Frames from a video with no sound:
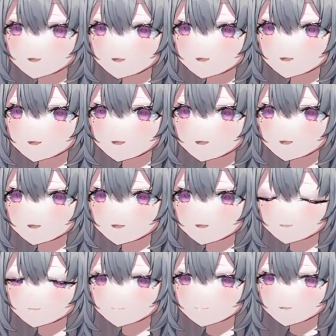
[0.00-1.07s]
Huh?
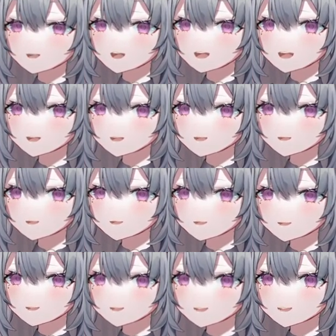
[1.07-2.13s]
Did you already eat dinner?
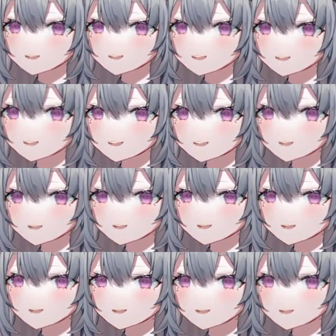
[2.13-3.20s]

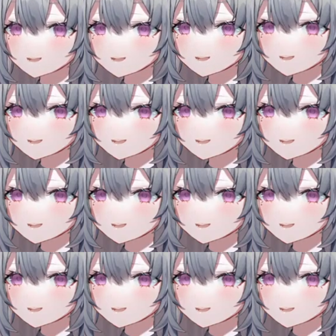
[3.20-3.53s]
I okay